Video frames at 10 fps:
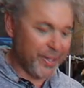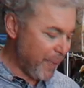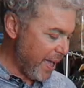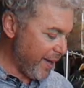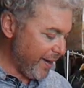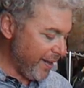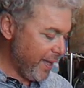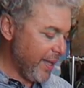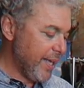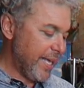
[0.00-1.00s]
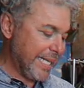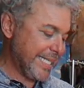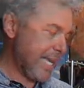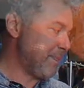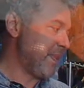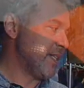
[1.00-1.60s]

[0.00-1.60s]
about it, except that